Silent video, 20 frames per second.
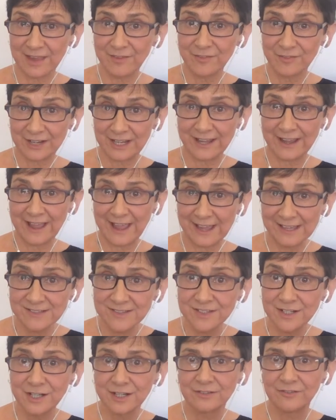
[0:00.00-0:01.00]
Africa
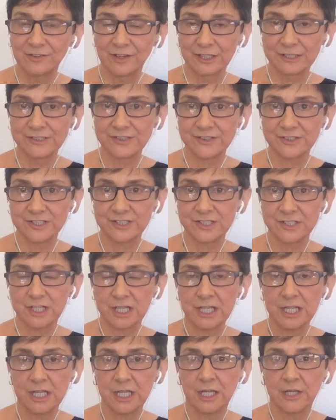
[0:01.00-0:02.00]
has an advantage
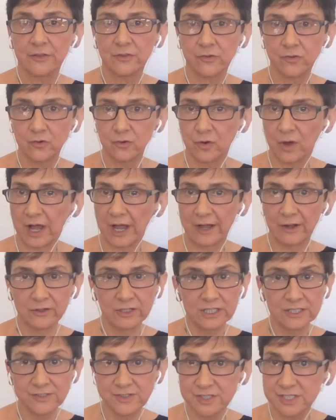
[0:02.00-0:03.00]
through our
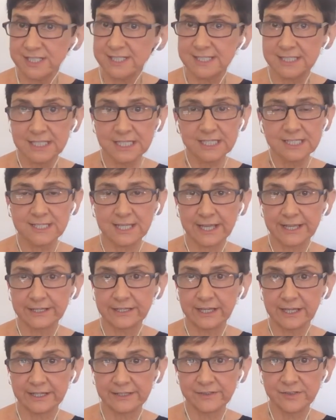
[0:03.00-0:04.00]
logistics
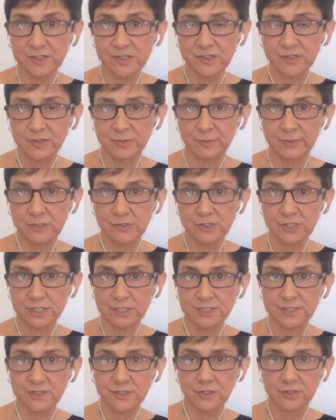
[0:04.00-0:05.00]
and
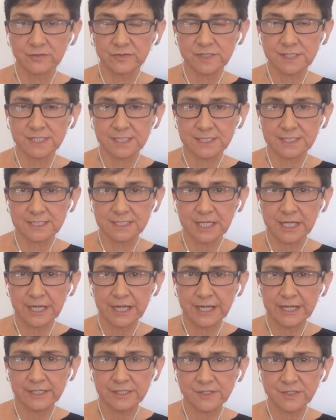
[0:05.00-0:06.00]
distribution services.
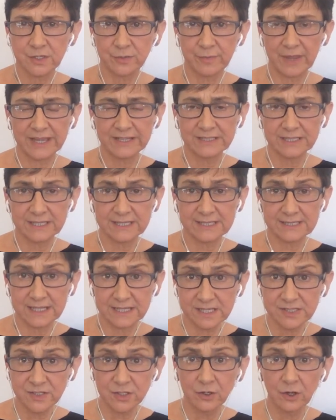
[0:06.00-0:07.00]
So Magda, it
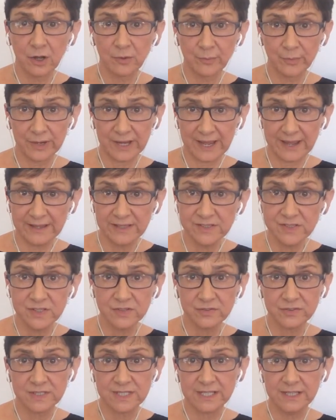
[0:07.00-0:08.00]
is a
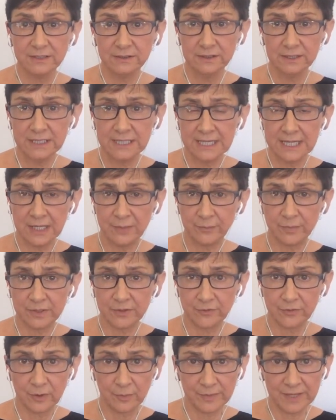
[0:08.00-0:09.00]
comprehensive deal,
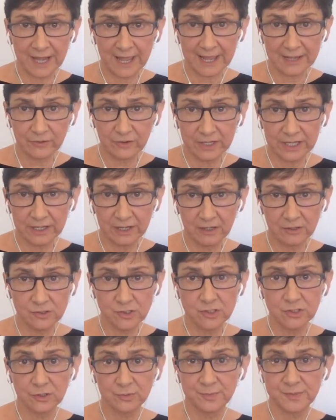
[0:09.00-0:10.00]
but from an
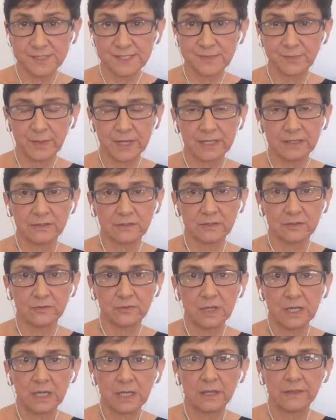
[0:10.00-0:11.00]
agricultural
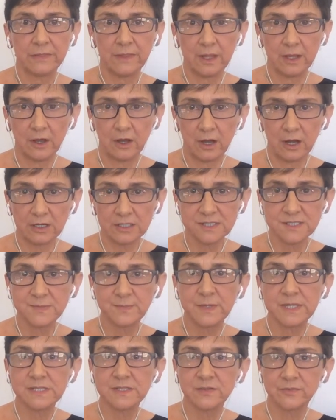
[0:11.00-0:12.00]
perspective, there are
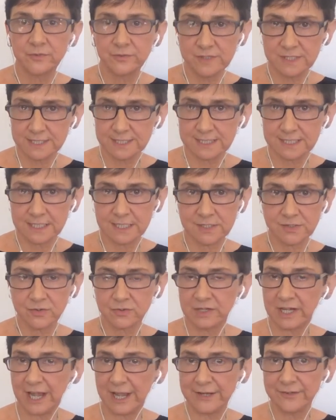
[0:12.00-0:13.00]
specificities
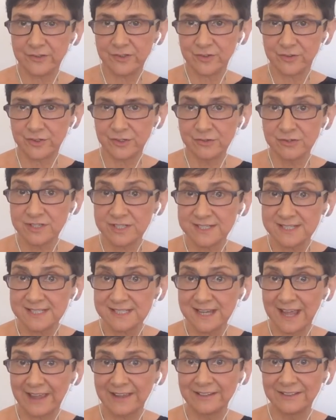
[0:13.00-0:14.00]
related to
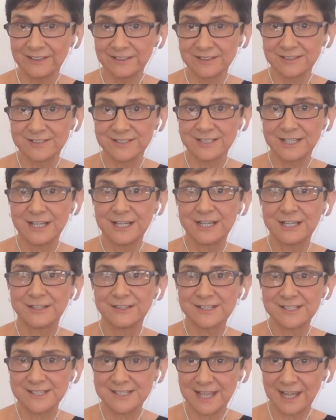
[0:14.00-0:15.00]
standards,
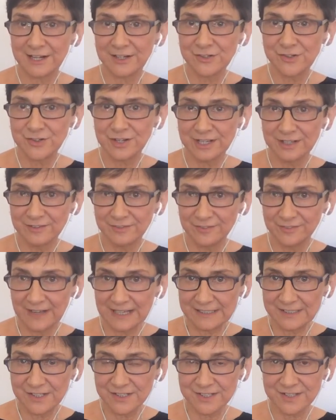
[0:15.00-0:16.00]
the sanitary and
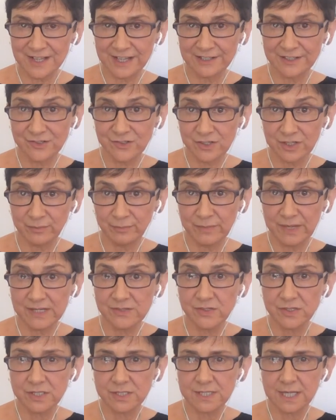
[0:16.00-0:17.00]
phytosanitary
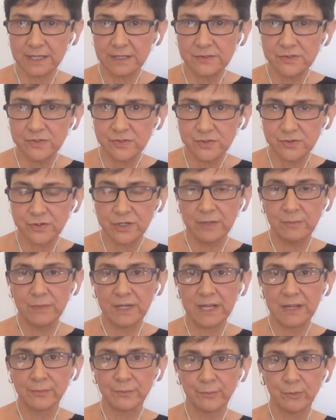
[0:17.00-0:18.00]
measures,
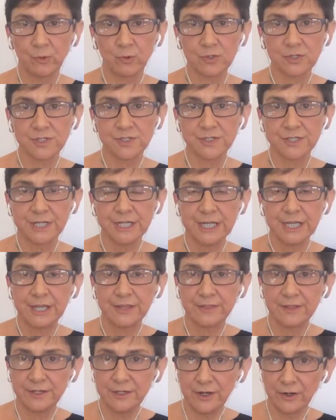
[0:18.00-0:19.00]
extremely important,
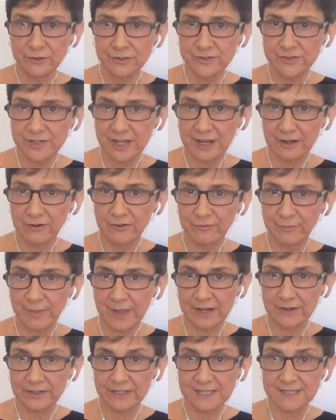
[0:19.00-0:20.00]
the non-tariff
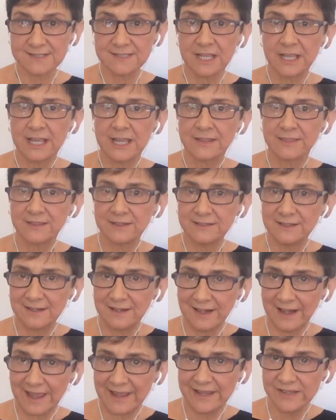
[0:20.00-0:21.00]
barriers, the
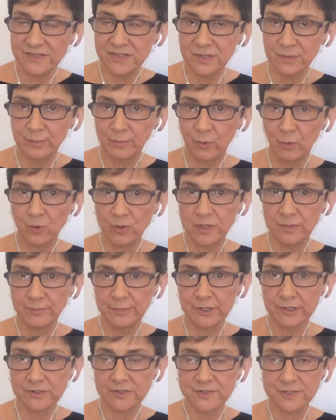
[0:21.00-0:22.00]
delays at border
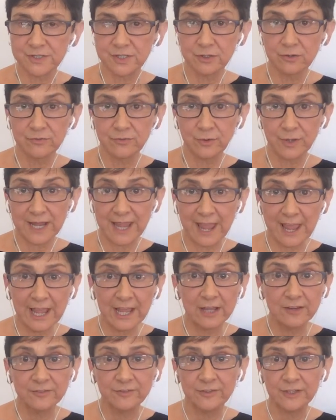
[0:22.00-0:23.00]
posts. So if we
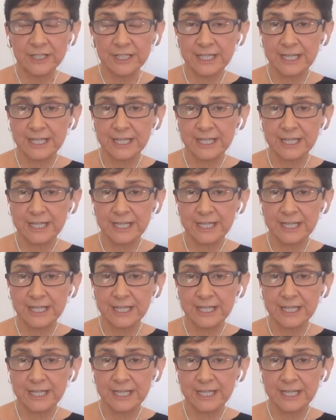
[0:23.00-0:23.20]
have